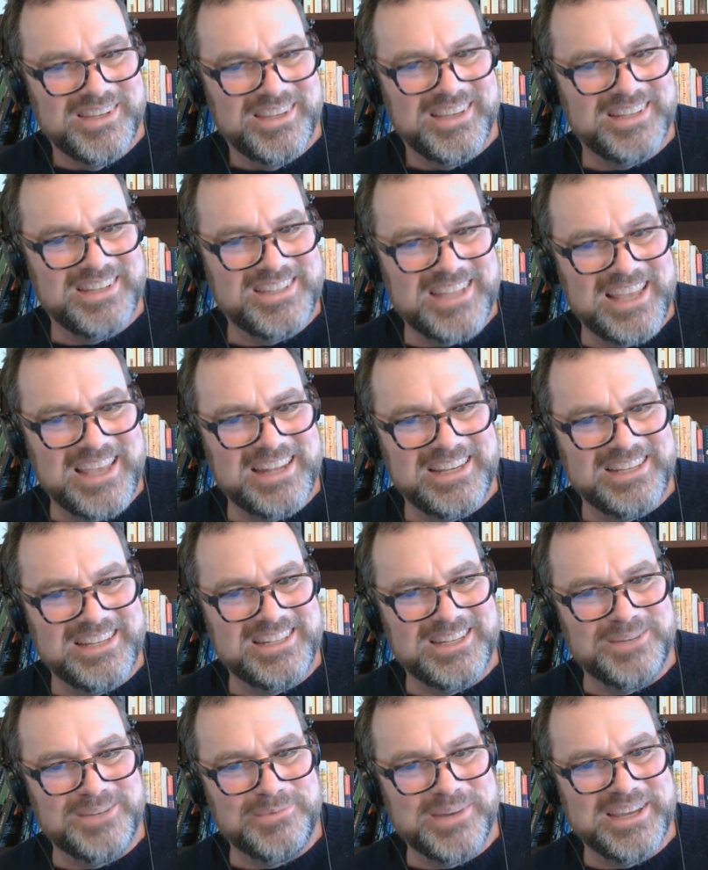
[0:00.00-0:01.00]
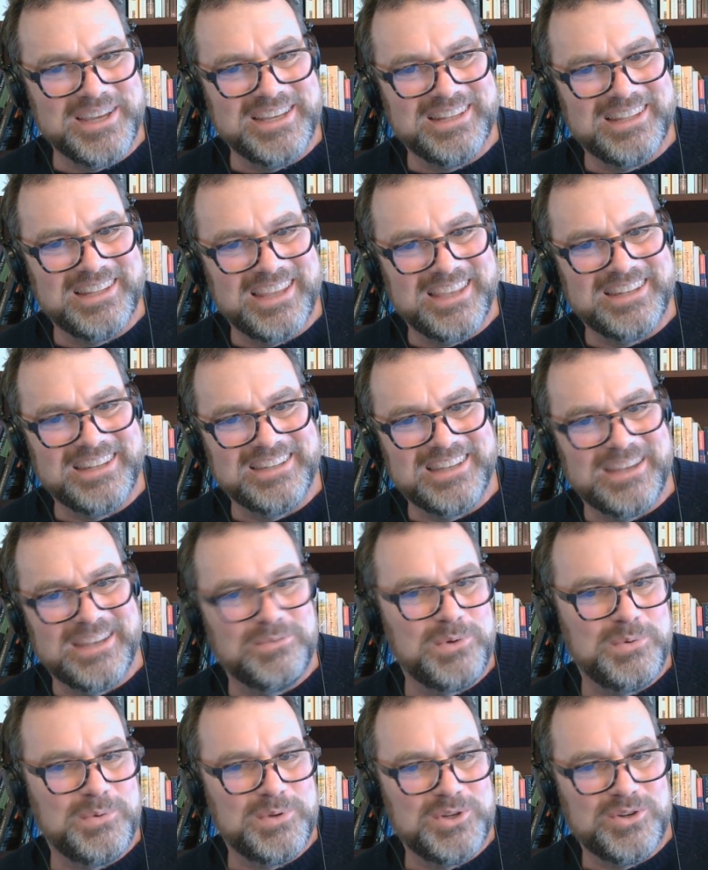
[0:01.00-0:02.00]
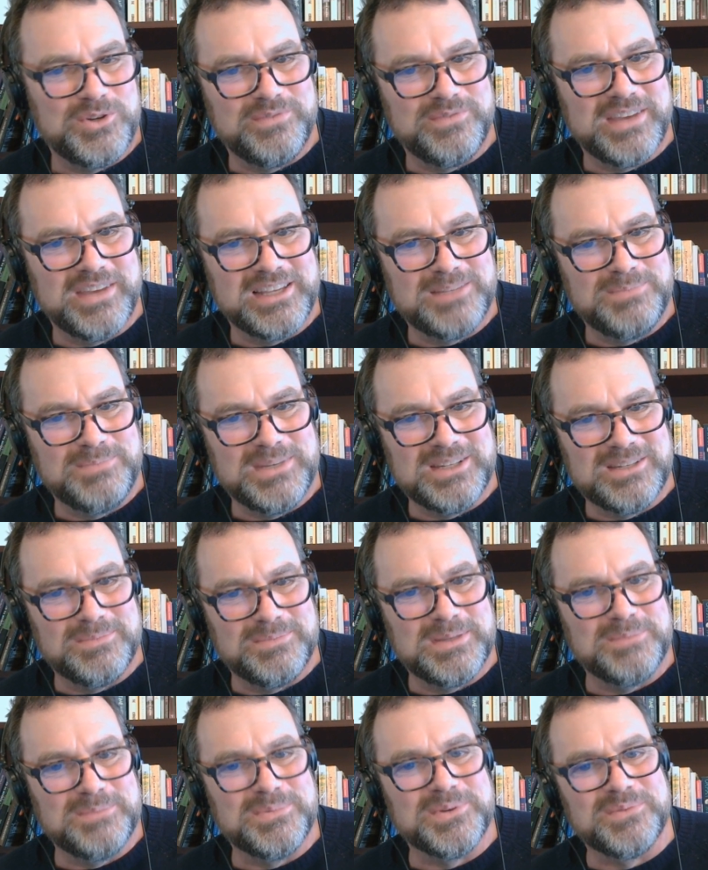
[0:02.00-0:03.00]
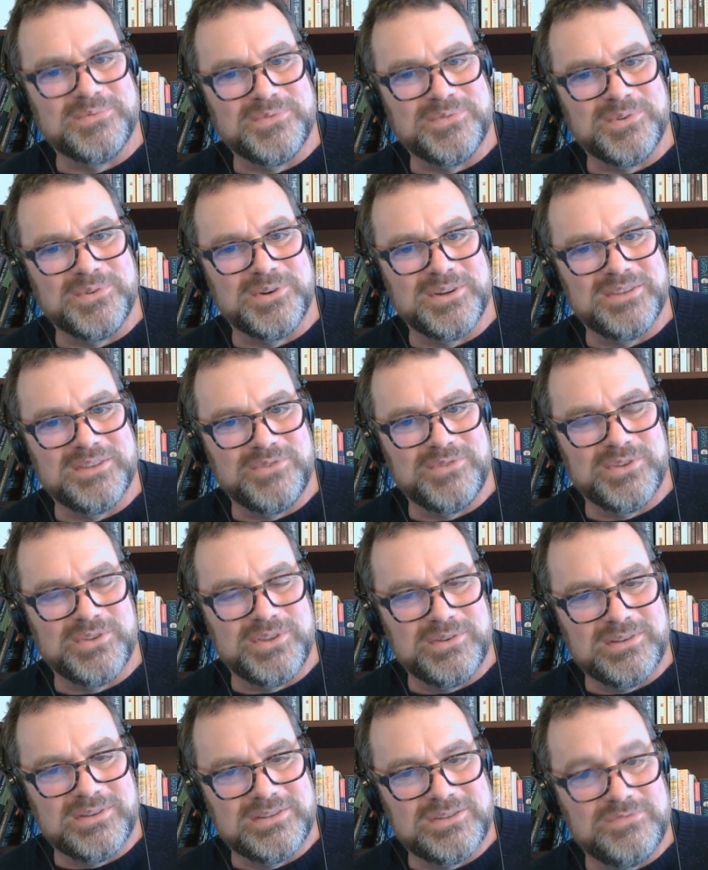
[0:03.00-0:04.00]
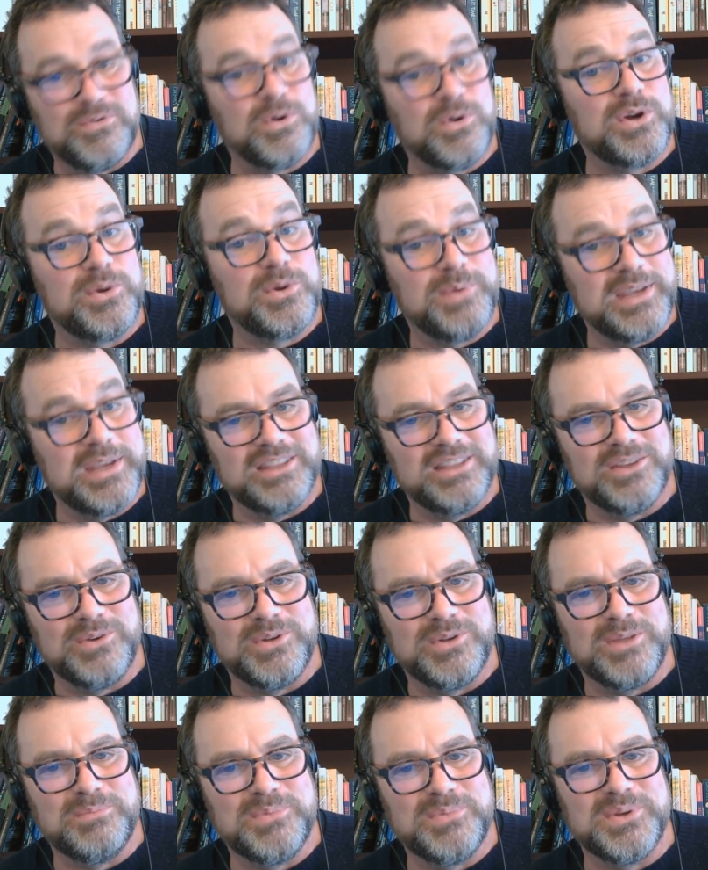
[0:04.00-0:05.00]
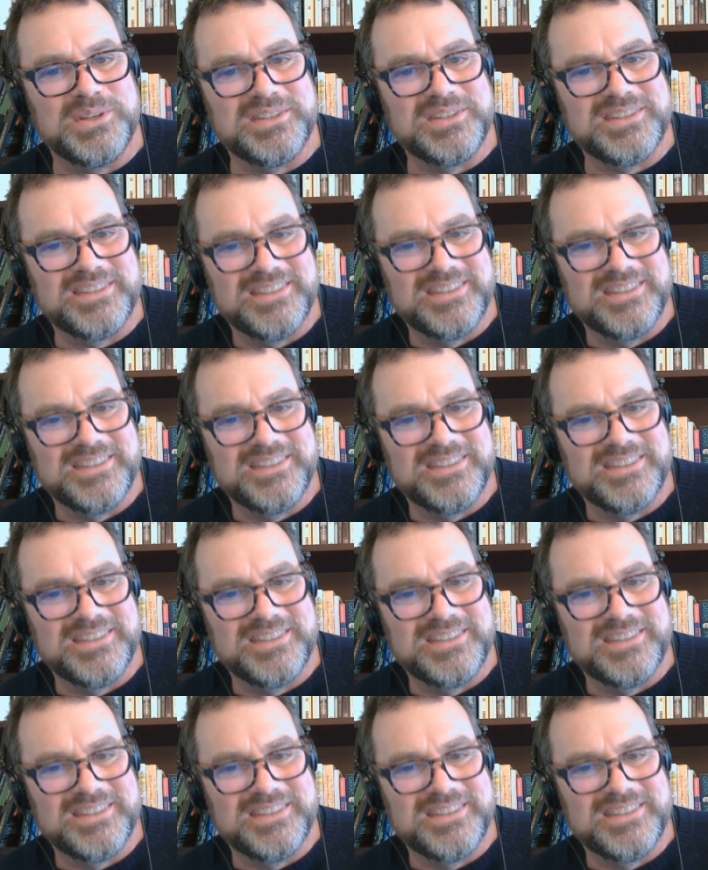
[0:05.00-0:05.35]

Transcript: It's that easy, right? And and what would your advice be to people for for the for creating their own imprint?